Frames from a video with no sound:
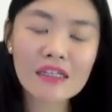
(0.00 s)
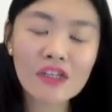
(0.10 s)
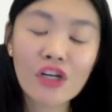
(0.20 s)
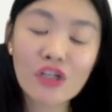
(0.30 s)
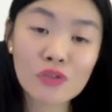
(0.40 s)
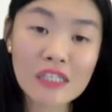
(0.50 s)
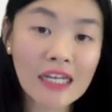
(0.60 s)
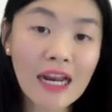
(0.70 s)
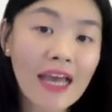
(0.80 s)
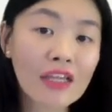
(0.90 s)
not to
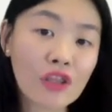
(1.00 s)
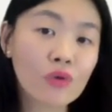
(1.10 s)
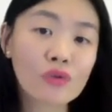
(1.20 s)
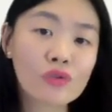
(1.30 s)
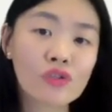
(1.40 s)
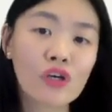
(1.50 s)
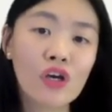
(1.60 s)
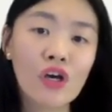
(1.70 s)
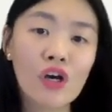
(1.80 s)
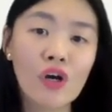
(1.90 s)
neglect those
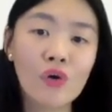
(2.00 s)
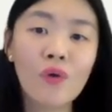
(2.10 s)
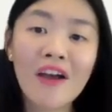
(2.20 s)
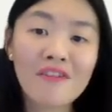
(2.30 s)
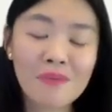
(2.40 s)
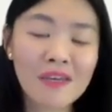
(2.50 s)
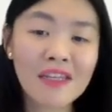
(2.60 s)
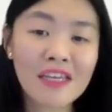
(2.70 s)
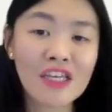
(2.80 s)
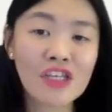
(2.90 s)
who have
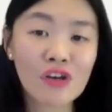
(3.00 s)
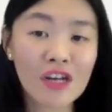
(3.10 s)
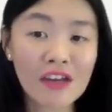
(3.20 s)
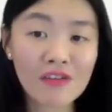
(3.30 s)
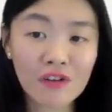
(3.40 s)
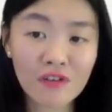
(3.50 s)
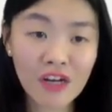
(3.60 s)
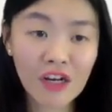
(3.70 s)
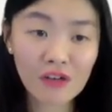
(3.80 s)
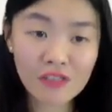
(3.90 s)
been in your life for a
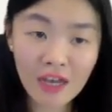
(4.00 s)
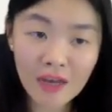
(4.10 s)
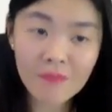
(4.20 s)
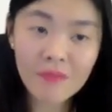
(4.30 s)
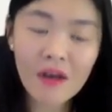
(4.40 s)
very long time.